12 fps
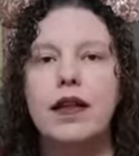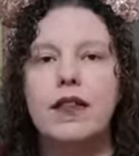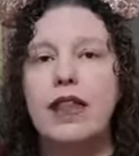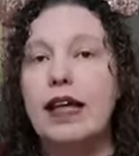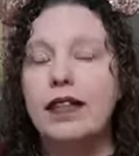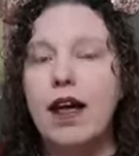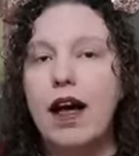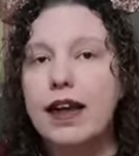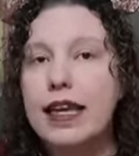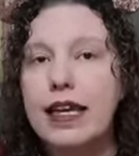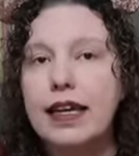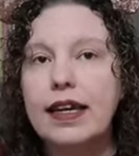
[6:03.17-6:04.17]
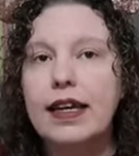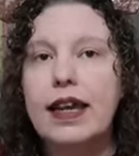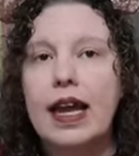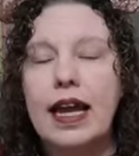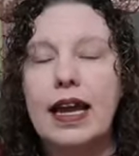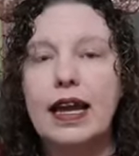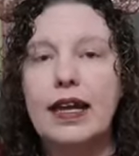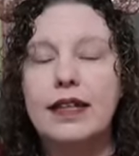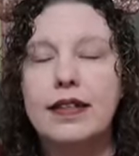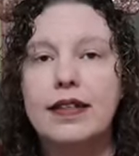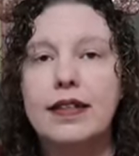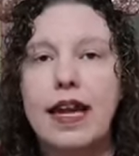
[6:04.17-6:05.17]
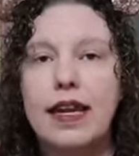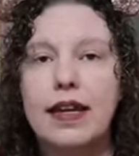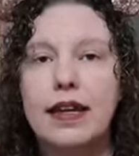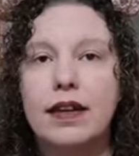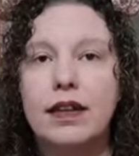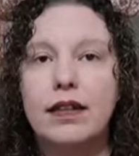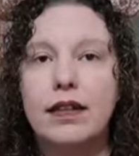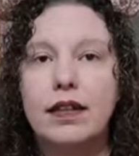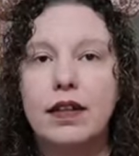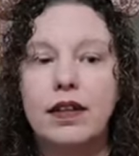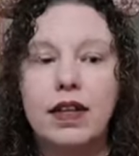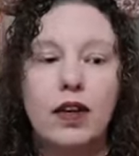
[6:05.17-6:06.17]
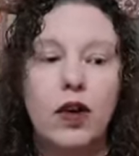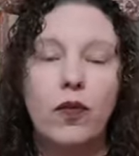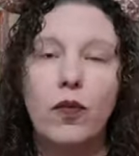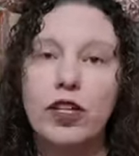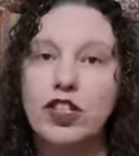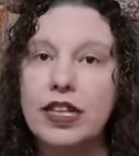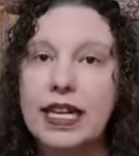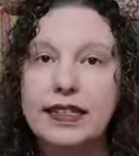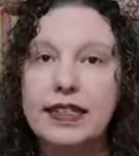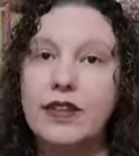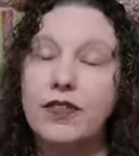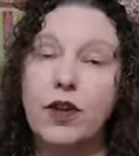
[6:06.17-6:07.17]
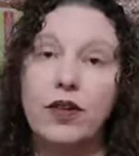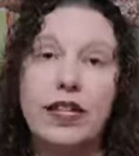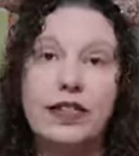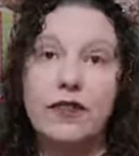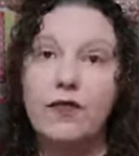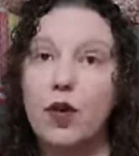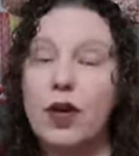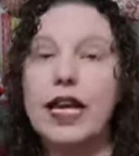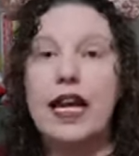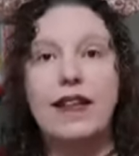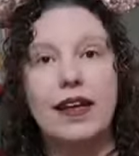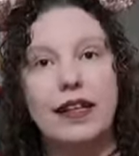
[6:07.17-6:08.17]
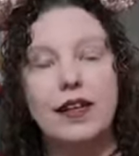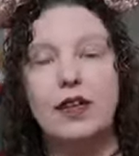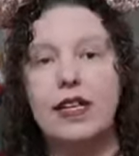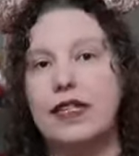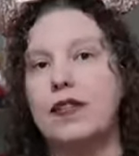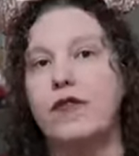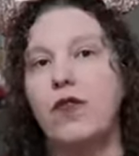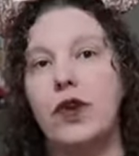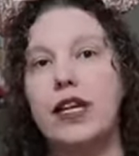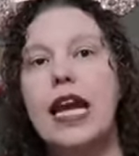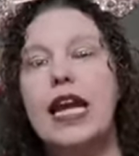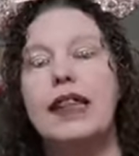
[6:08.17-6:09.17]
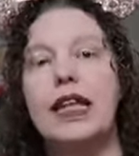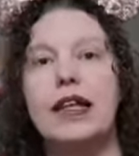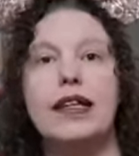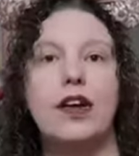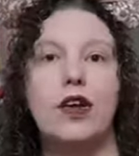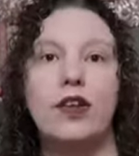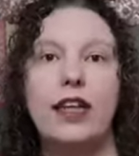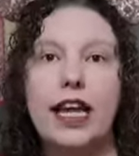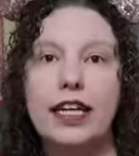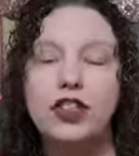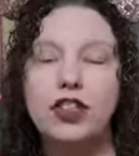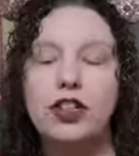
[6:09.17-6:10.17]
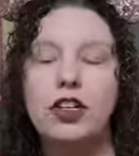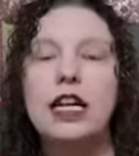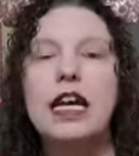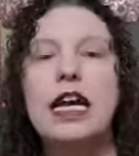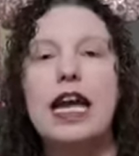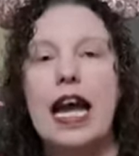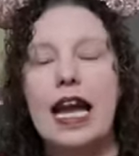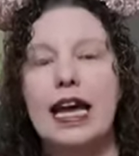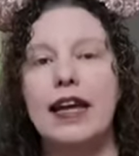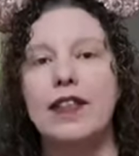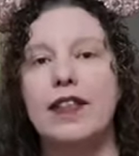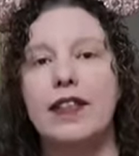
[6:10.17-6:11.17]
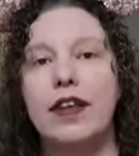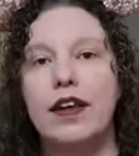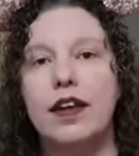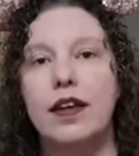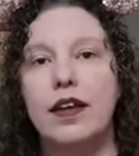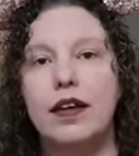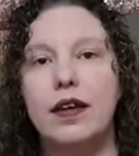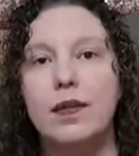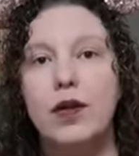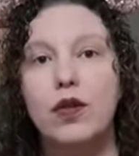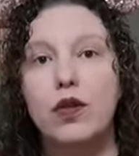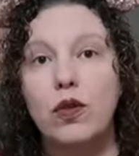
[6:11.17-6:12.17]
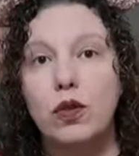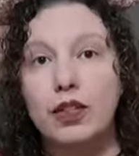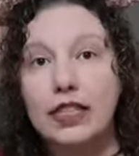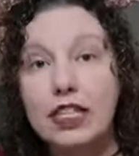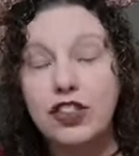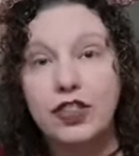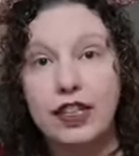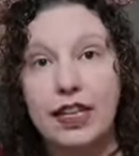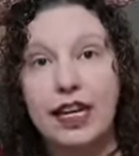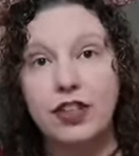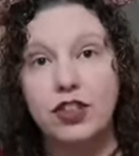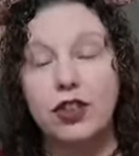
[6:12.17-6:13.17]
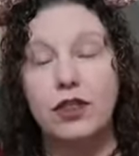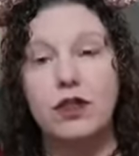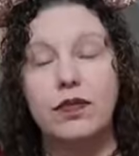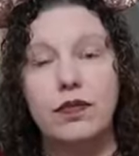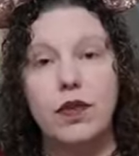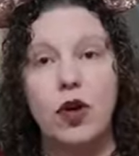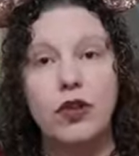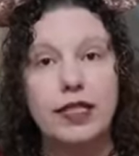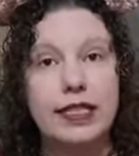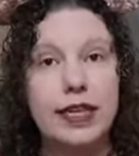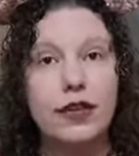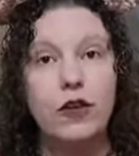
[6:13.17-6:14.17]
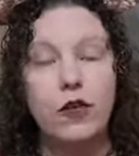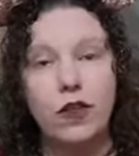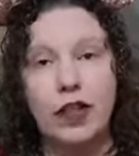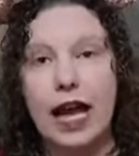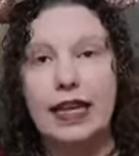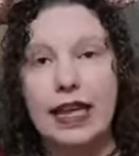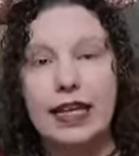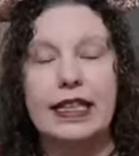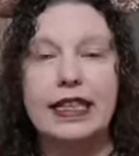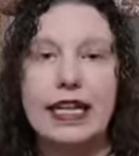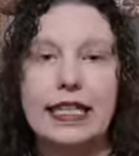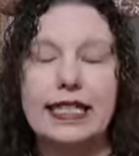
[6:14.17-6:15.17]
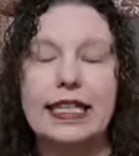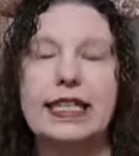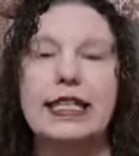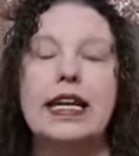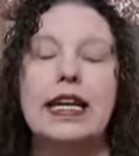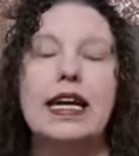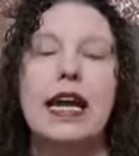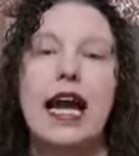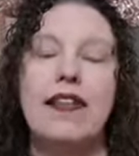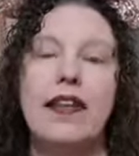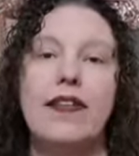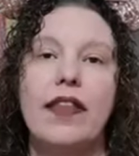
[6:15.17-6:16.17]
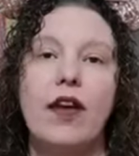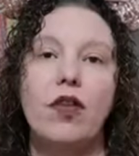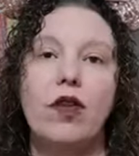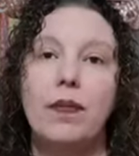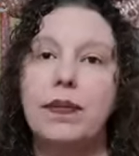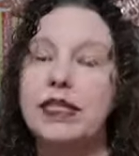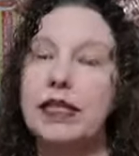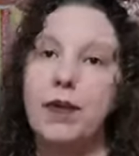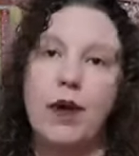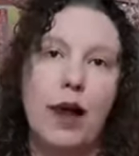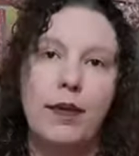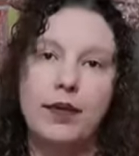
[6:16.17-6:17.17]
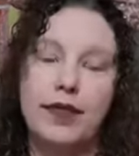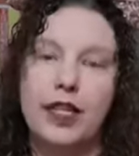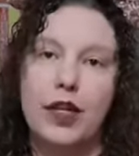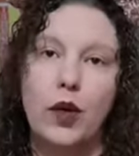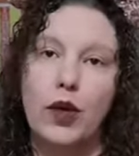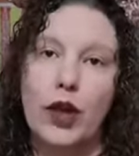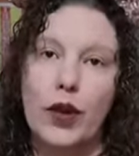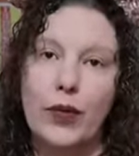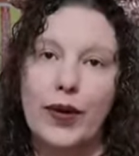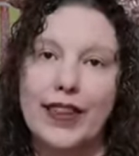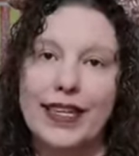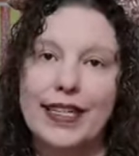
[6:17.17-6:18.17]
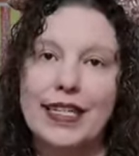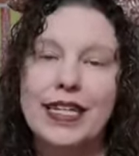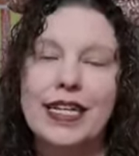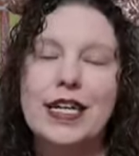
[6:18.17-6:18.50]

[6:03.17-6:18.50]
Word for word: They log in and they can click on which lesson. If they're on lesson 48, they click on lesson 48. They click on lecture and the computer will teach the lecture or the skill for that day, the lesson, and then they'll complete the problems that go along with it.